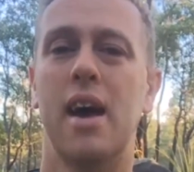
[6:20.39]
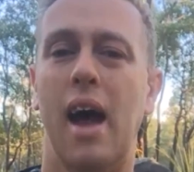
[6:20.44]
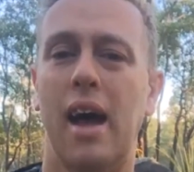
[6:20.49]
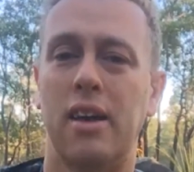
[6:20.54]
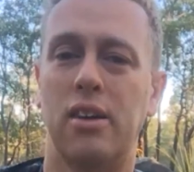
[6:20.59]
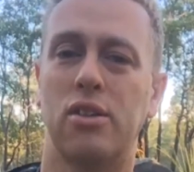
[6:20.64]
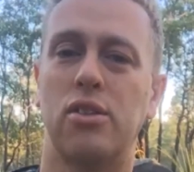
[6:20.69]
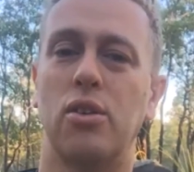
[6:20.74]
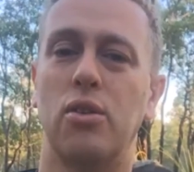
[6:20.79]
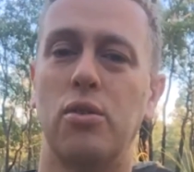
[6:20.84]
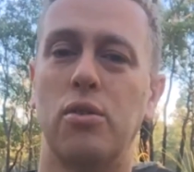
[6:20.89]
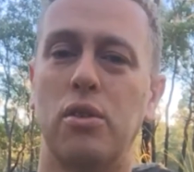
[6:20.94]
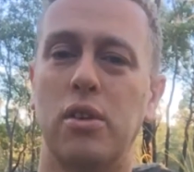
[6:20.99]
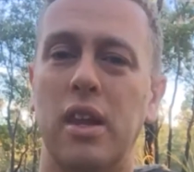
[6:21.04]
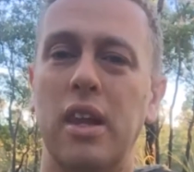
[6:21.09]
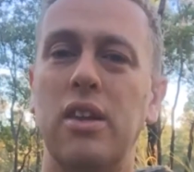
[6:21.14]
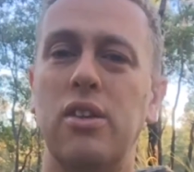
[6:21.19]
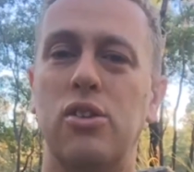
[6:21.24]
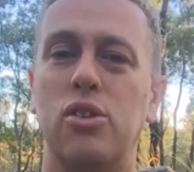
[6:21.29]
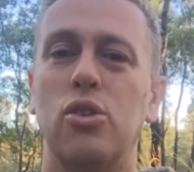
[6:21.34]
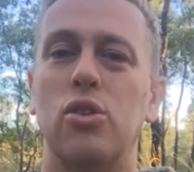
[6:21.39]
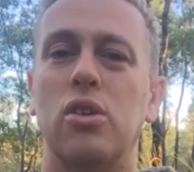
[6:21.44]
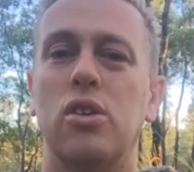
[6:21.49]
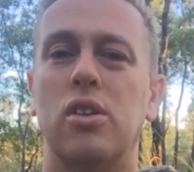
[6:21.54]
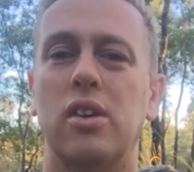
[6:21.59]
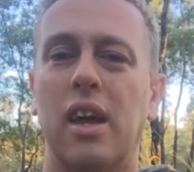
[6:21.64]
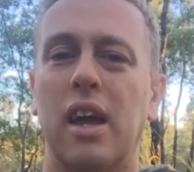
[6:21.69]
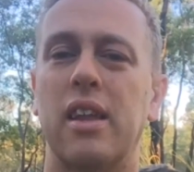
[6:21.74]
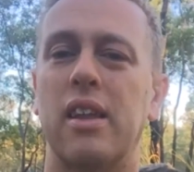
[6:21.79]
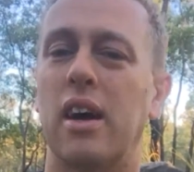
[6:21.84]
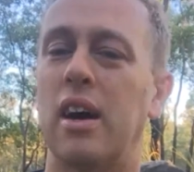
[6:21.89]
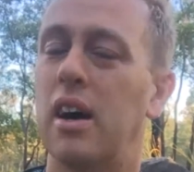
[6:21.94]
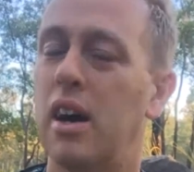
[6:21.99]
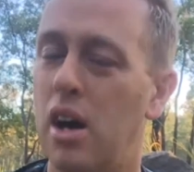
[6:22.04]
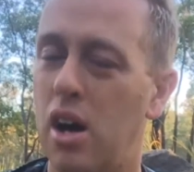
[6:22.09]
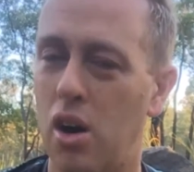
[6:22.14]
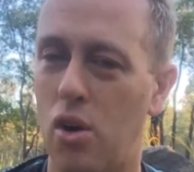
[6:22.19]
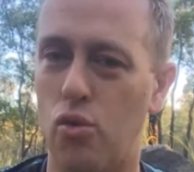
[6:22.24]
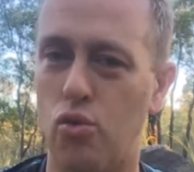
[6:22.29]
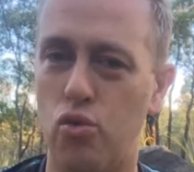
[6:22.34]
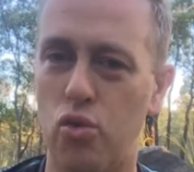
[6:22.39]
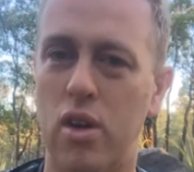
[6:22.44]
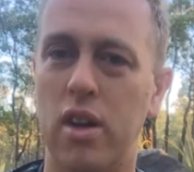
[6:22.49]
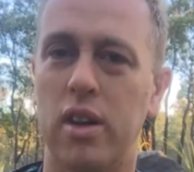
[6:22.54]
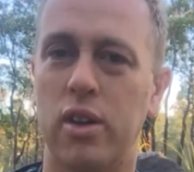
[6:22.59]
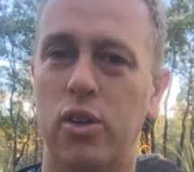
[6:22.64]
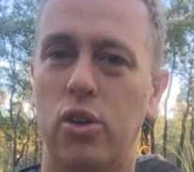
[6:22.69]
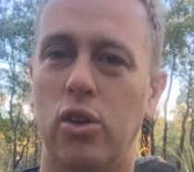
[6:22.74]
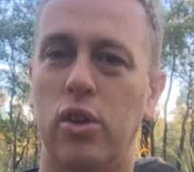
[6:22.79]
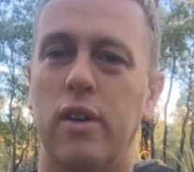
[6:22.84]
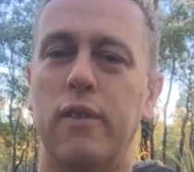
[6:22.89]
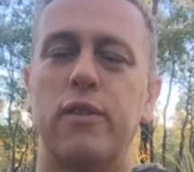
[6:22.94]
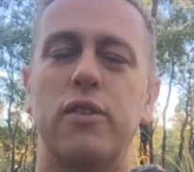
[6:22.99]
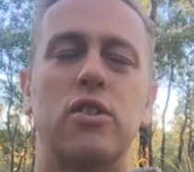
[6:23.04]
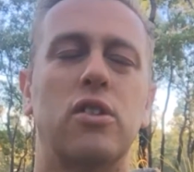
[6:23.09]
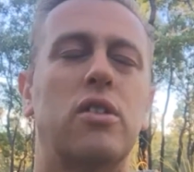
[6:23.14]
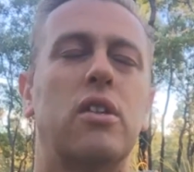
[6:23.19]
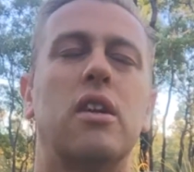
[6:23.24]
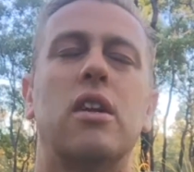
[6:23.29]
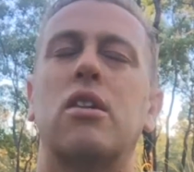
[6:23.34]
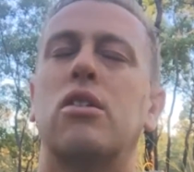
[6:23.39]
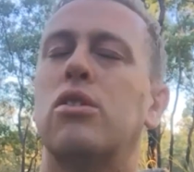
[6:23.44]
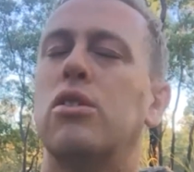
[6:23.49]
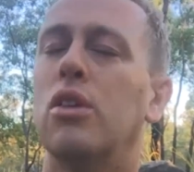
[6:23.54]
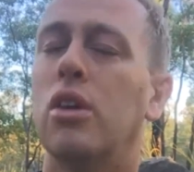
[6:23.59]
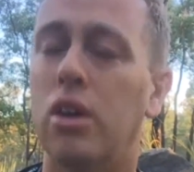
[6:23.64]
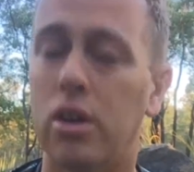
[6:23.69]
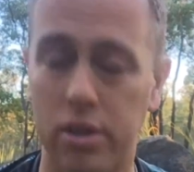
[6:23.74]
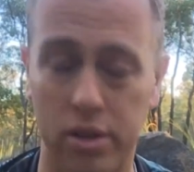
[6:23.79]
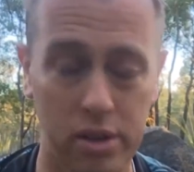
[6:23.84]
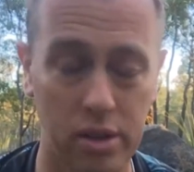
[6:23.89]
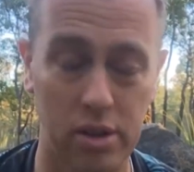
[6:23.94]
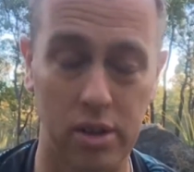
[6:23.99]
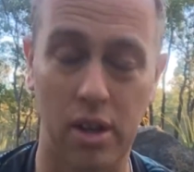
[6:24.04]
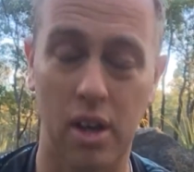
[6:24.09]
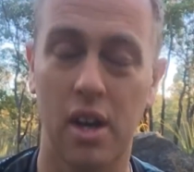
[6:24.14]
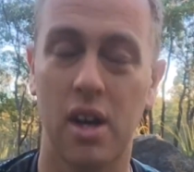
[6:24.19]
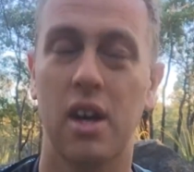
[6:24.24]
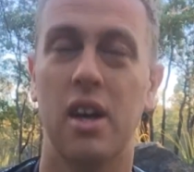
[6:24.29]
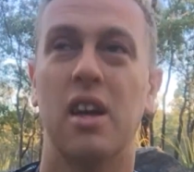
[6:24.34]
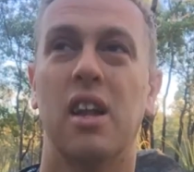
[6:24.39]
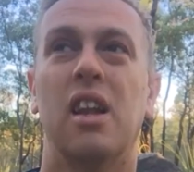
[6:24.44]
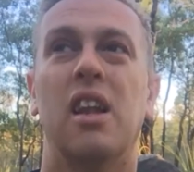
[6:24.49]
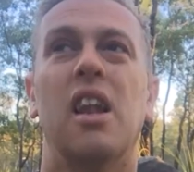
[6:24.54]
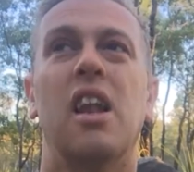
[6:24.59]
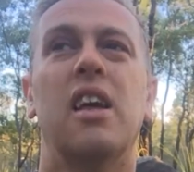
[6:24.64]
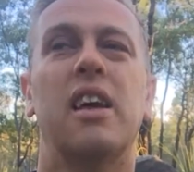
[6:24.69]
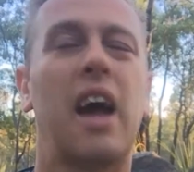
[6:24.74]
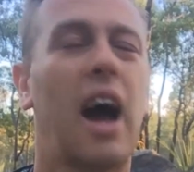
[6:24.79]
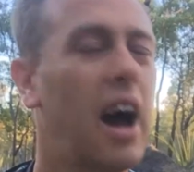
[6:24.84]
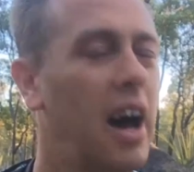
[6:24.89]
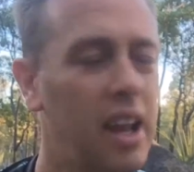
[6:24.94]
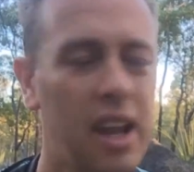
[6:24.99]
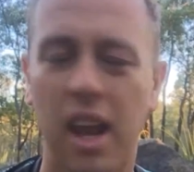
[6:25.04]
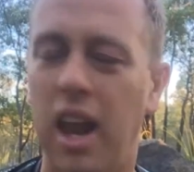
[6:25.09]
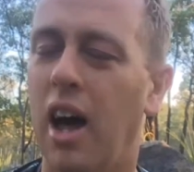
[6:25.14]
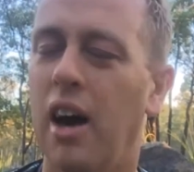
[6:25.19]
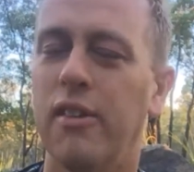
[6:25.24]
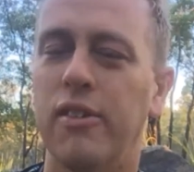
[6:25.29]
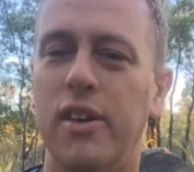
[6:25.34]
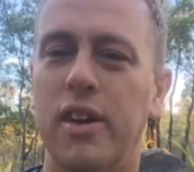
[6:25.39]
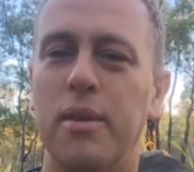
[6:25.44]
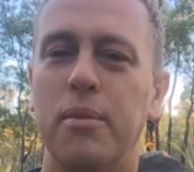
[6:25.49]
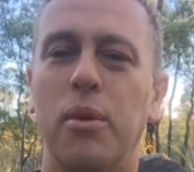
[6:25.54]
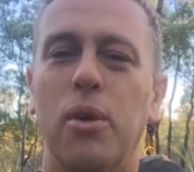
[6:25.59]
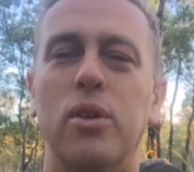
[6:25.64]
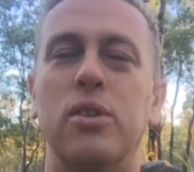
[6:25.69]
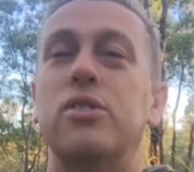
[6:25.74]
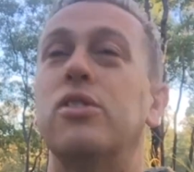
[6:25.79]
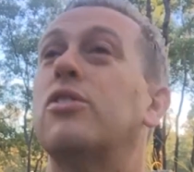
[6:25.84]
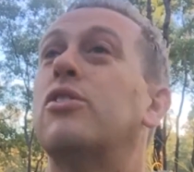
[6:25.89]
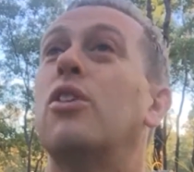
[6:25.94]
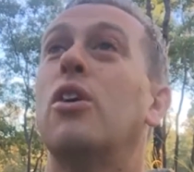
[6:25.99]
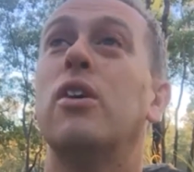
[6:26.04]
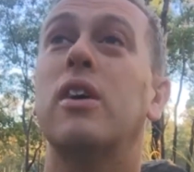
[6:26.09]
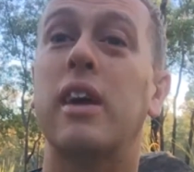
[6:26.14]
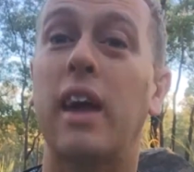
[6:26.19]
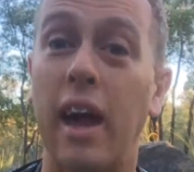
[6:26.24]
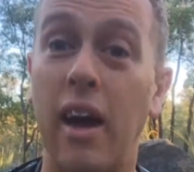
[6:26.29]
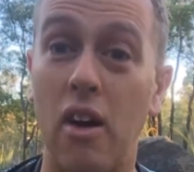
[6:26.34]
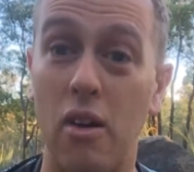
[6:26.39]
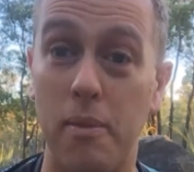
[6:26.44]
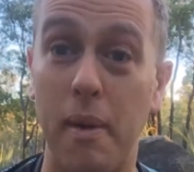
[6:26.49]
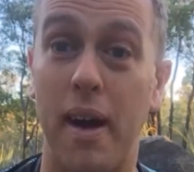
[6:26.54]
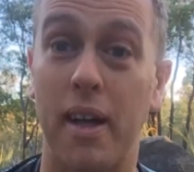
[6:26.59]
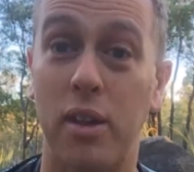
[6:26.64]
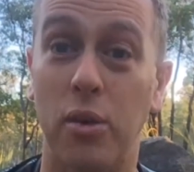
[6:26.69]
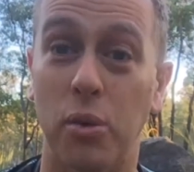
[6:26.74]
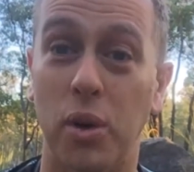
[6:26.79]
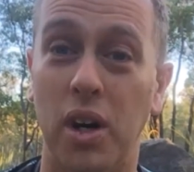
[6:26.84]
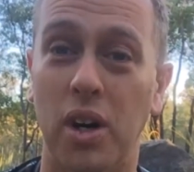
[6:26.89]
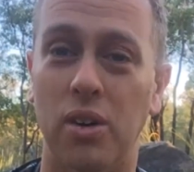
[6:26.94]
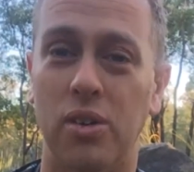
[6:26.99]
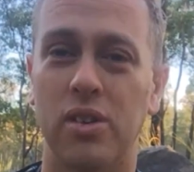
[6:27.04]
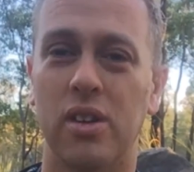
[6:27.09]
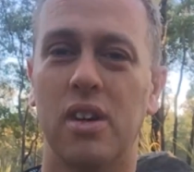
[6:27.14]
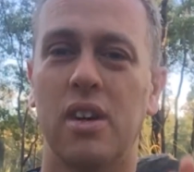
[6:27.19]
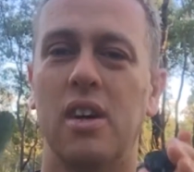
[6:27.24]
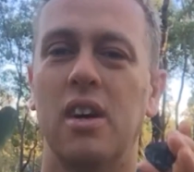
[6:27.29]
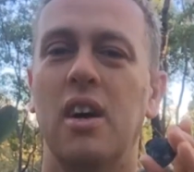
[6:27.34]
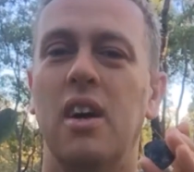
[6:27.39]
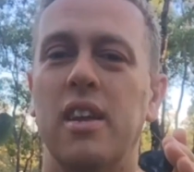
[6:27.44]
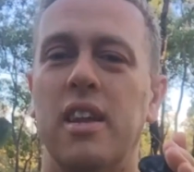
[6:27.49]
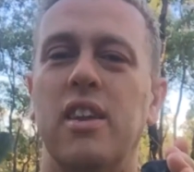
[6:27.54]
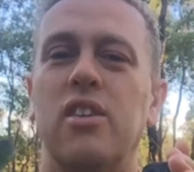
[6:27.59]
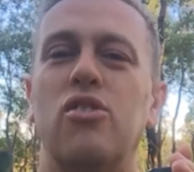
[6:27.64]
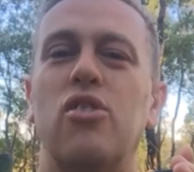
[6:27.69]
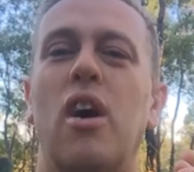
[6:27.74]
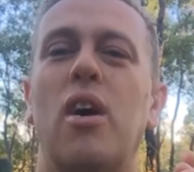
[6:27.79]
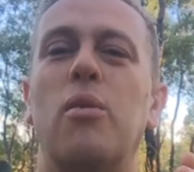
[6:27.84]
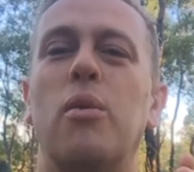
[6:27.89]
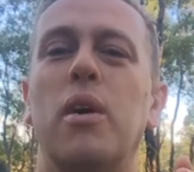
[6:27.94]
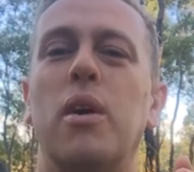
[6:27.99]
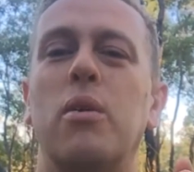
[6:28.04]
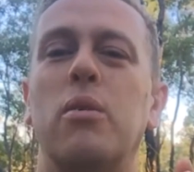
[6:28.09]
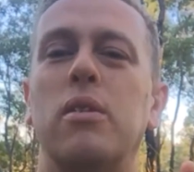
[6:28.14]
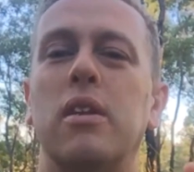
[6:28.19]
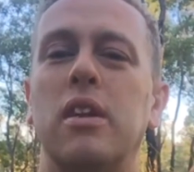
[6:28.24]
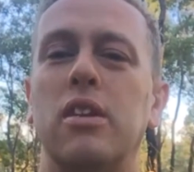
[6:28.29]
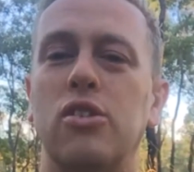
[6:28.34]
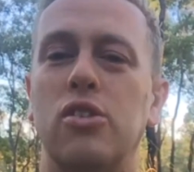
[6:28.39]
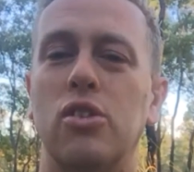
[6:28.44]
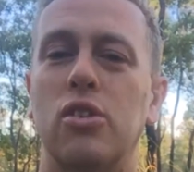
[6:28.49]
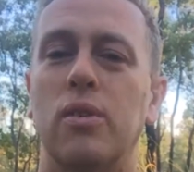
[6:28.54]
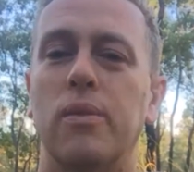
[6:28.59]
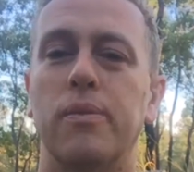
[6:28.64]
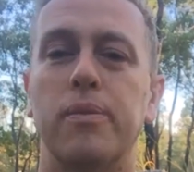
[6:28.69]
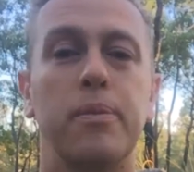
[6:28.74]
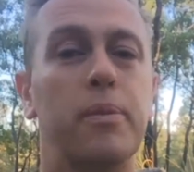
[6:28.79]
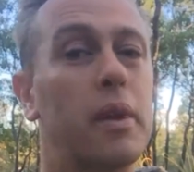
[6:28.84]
And so these two together are really good. If you're just exhausted, can't love anymore, you just don't care about the world, then try working with these two.